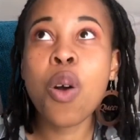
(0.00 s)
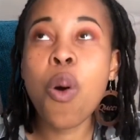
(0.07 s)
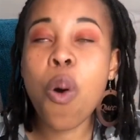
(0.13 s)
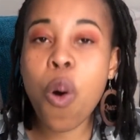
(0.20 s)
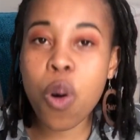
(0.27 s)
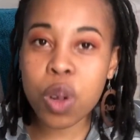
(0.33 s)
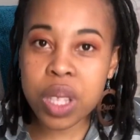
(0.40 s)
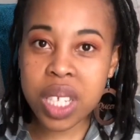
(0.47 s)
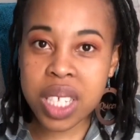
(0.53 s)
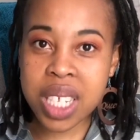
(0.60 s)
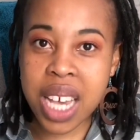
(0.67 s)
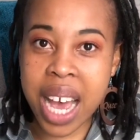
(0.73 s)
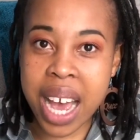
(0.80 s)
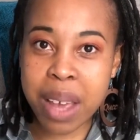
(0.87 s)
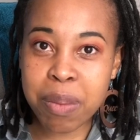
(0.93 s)
all the
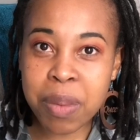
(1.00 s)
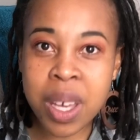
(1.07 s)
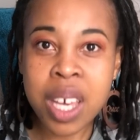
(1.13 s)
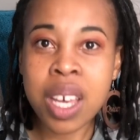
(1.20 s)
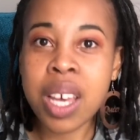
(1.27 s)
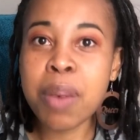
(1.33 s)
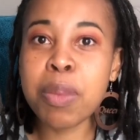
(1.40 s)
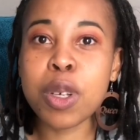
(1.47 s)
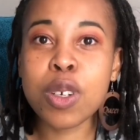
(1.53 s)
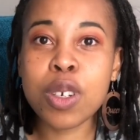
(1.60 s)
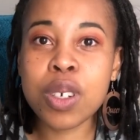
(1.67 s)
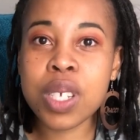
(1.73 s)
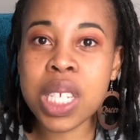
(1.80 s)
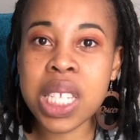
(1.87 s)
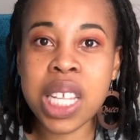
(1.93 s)
time,
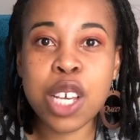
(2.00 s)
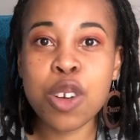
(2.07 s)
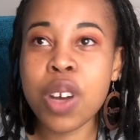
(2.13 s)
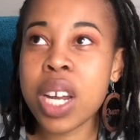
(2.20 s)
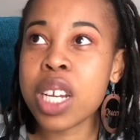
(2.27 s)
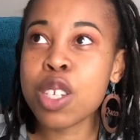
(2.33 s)
because they're not